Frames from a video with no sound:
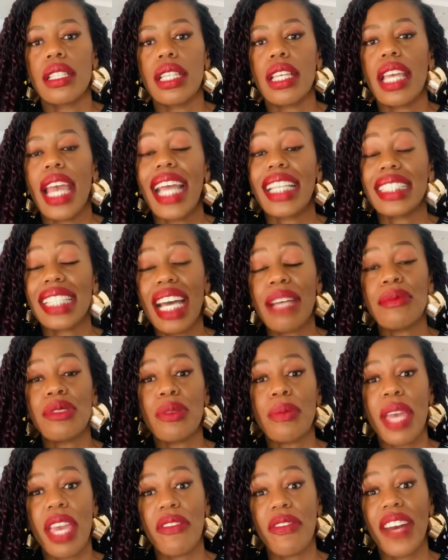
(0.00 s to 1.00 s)
at times you
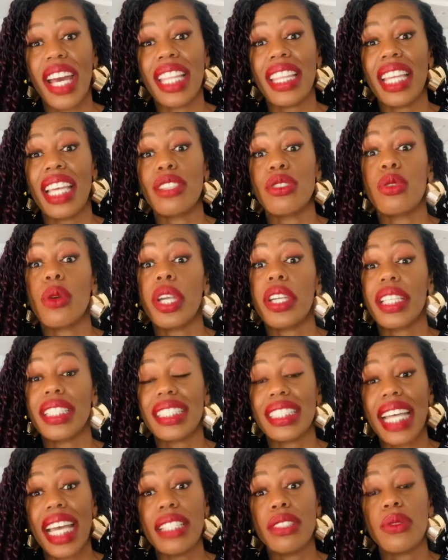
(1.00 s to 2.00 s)
may find that you are
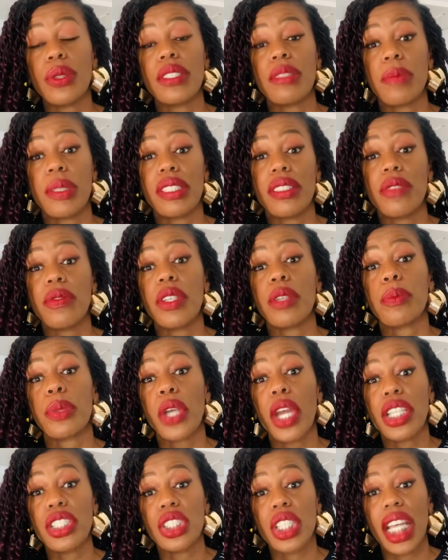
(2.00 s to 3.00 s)
assigned to a specific
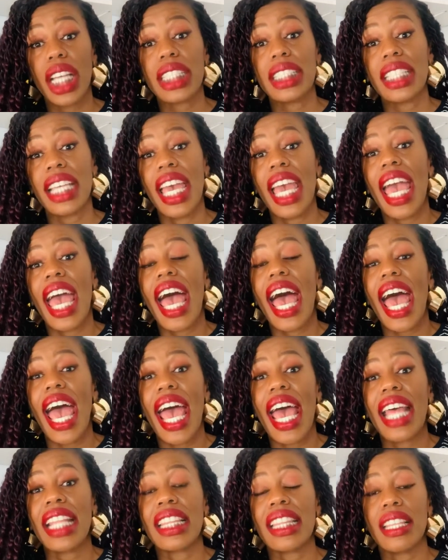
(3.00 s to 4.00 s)
project
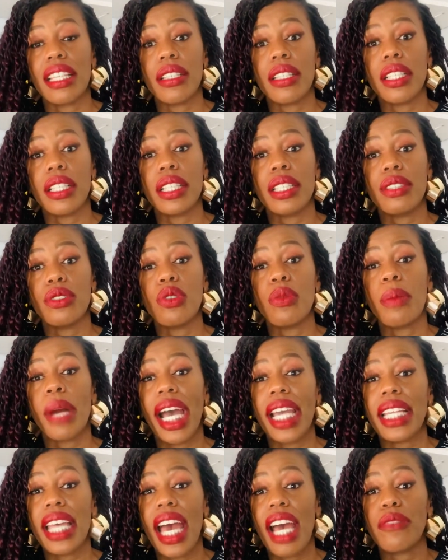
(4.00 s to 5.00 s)
and you
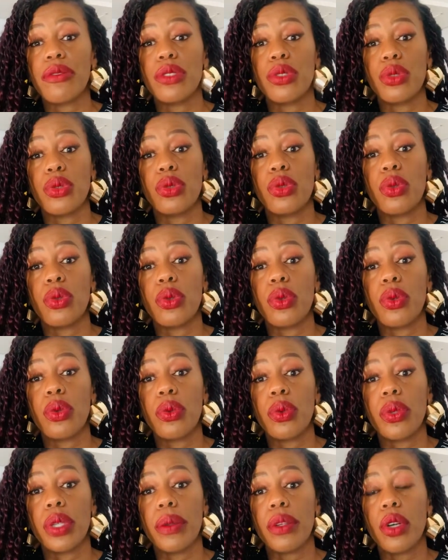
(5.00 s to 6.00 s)
might have to
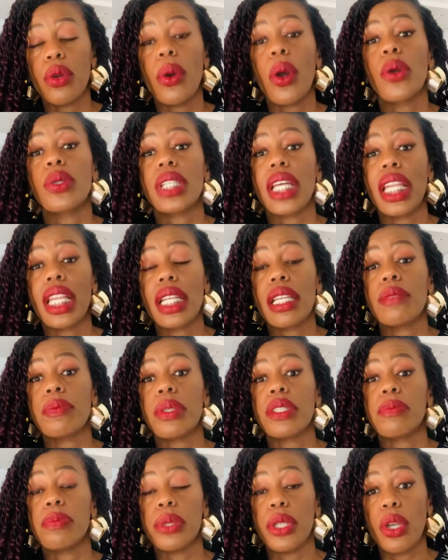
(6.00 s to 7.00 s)
quote a little
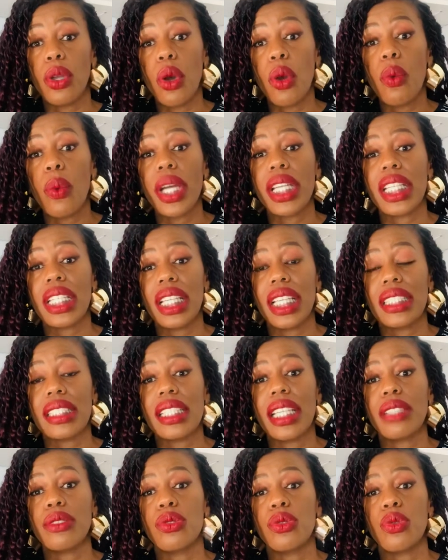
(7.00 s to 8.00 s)
bit below what it is
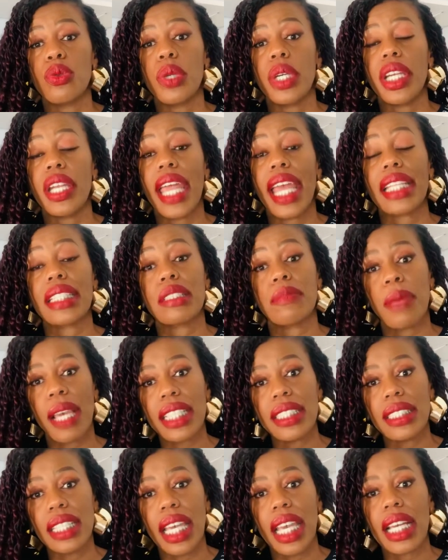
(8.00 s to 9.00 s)
that you were
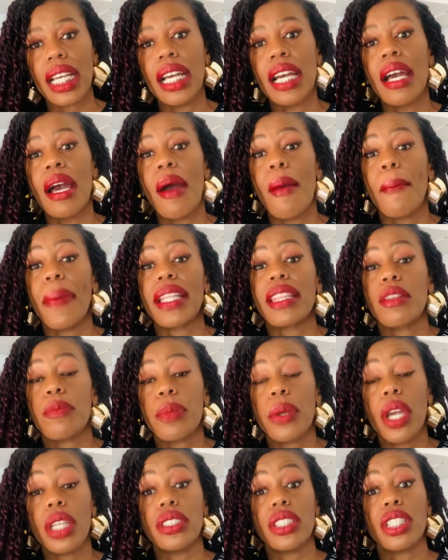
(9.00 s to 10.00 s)
expecting, but the
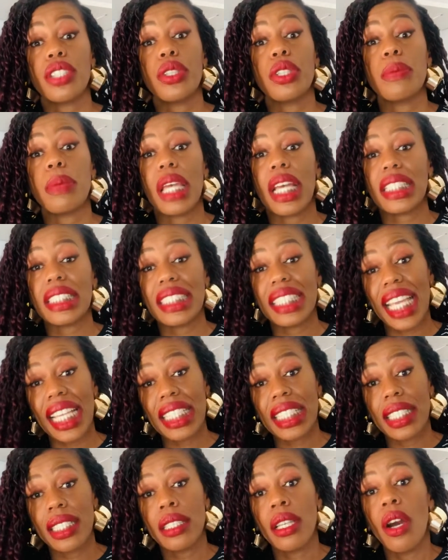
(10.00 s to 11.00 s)
project could be
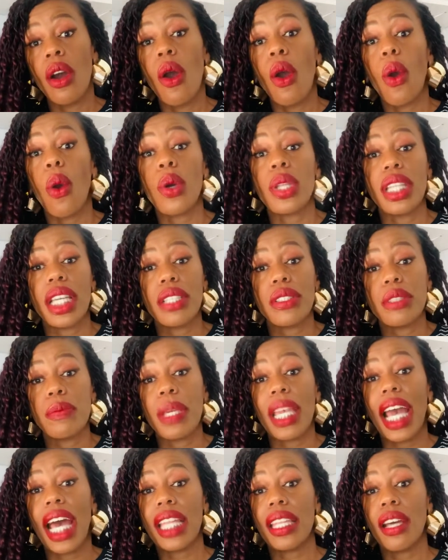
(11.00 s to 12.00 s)
extended, or there could
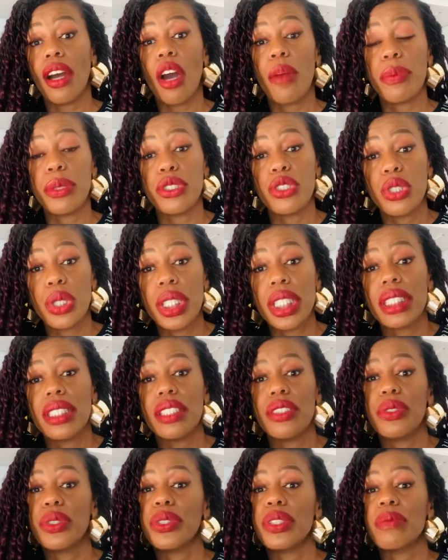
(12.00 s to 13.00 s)
be other
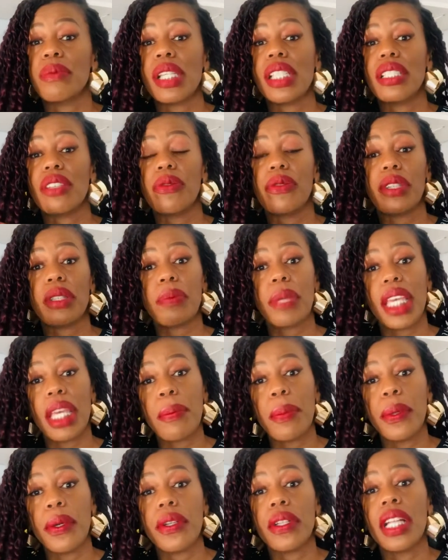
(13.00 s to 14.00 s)
opportunities, you could meet different
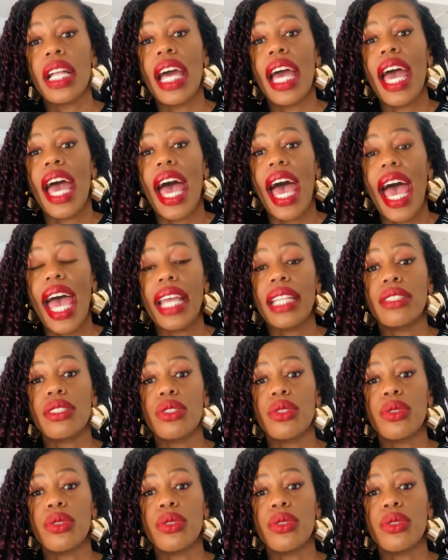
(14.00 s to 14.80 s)
people, and